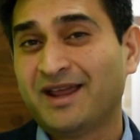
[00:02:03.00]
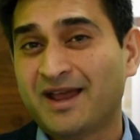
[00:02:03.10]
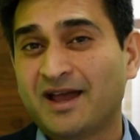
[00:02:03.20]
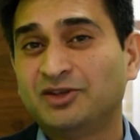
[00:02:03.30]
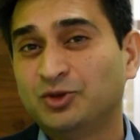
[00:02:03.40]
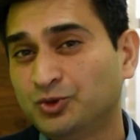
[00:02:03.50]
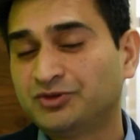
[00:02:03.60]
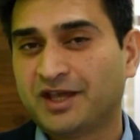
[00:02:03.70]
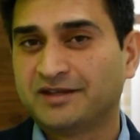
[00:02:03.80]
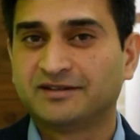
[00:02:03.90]
AI
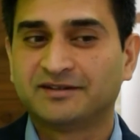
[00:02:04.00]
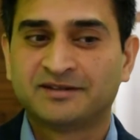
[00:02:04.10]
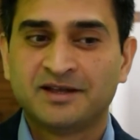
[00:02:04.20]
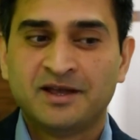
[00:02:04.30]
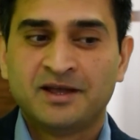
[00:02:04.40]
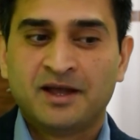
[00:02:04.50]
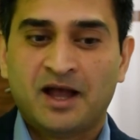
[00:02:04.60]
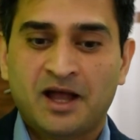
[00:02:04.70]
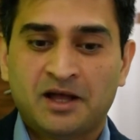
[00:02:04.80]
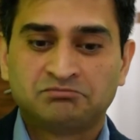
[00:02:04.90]
use cases.
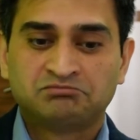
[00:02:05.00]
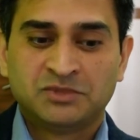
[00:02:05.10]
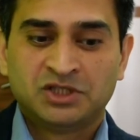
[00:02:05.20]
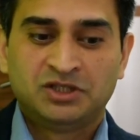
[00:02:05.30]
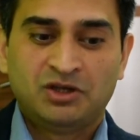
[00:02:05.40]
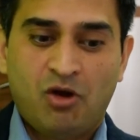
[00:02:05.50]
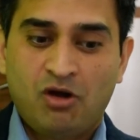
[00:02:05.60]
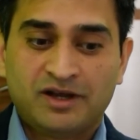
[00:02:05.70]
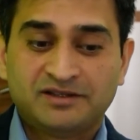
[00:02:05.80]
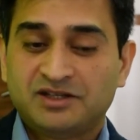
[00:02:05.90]
The
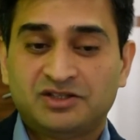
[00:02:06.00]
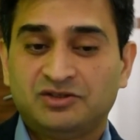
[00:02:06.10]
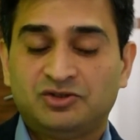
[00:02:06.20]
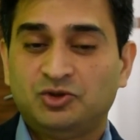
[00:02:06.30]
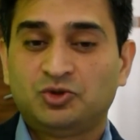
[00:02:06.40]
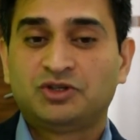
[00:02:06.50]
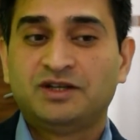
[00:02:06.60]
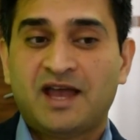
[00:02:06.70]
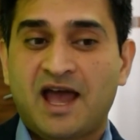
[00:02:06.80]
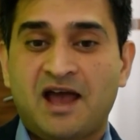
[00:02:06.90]
organizations
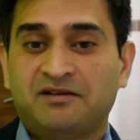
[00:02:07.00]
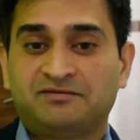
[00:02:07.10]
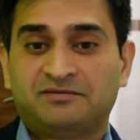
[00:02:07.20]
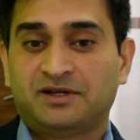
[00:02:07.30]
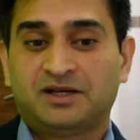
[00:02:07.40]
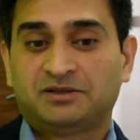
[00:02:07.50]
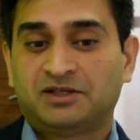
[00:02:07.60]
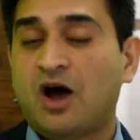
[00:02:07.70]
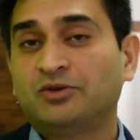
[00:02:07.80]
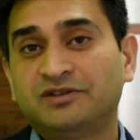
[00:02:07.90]
usually have
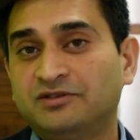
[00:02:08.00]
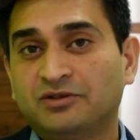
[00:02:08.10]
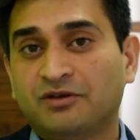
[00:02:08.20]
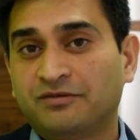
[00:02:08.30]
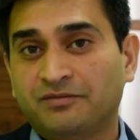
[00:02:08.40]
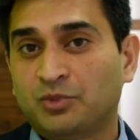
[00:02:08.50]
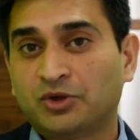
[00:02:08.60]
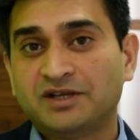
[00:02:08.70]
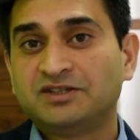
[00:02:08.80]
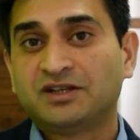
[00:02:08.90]
thousands of
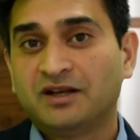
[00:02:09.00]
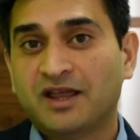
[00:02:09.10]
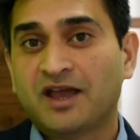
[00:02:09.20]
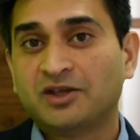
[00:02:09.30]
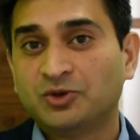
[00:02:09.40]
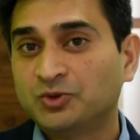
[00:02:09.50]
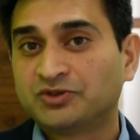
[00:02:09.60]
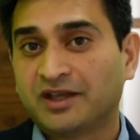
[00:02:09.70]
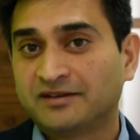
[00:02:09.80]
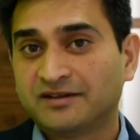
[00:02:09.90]
potential AI use
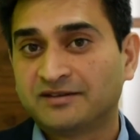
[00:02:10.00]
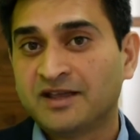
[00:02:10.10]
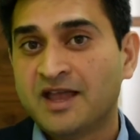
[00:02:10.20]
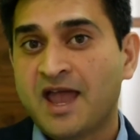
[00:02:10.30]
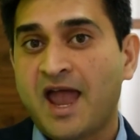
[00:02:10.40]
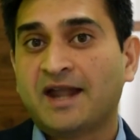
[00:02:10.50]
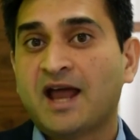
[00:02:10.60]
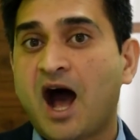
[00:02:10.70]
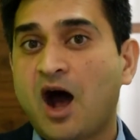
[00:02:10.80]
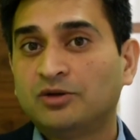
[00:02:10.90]
cases, and
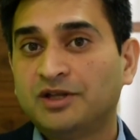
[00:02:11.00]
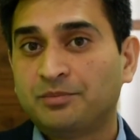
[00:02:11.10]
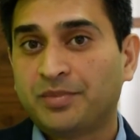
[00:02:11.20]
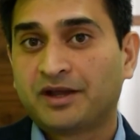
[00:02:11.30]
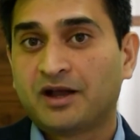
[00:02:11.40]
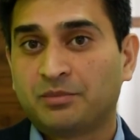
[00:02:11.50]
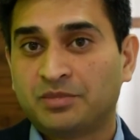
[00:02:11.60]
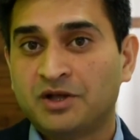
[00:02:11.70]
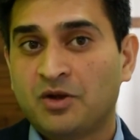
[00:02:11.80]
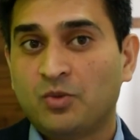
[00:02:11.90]
how they pick up
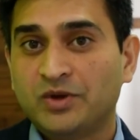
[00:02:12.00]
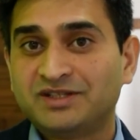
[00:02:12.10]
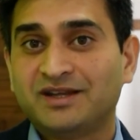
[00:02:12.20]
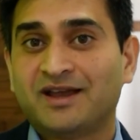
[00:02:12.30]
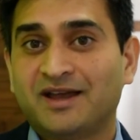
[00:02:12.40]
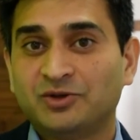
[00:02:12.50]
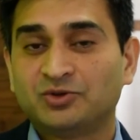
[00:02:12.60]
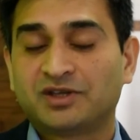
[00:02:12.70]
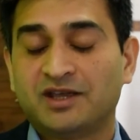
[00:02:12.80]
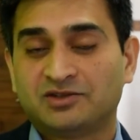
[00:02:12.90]
which AI
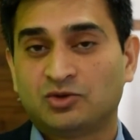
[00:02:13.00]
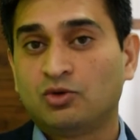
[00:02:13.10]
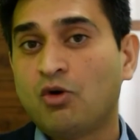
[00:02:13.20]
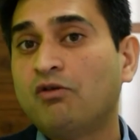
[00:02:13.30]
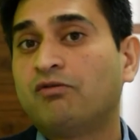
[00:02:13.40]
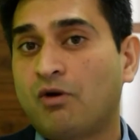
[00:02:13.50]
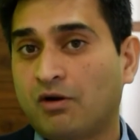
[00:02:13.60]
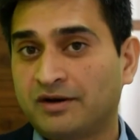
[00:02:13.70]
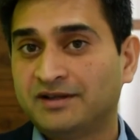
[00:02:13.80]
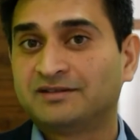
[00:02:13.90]
use case to go for
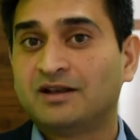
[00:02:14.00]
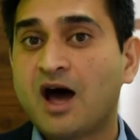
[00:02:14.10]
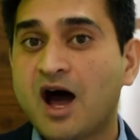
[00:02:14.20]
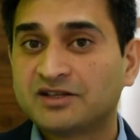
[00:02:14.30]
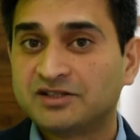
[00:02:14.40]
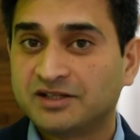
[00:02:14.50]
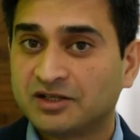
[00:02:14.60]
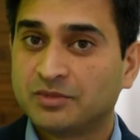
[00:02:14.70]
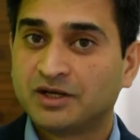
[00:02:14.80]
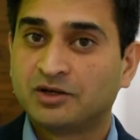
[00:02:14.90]
is a large
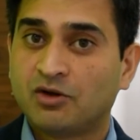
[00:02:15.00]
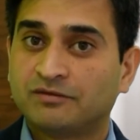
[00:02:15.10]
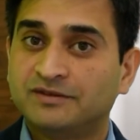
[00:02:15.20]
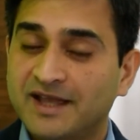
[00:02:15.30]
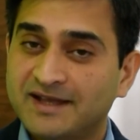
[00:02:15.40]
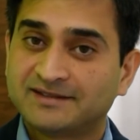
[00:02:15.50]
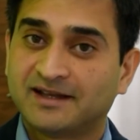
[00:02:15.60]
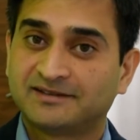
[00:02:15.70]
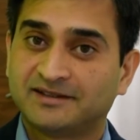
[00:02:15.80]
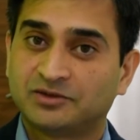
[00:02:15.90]
determinant of their
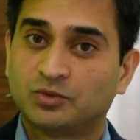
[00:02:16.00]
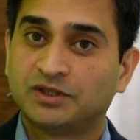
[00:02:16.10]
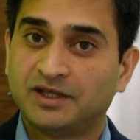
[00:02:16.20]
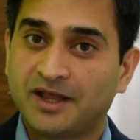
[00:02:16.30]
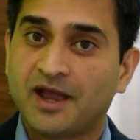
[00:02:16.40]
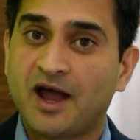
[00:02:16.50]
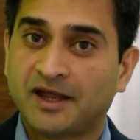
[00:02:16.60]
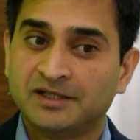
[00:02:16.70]
success with AI.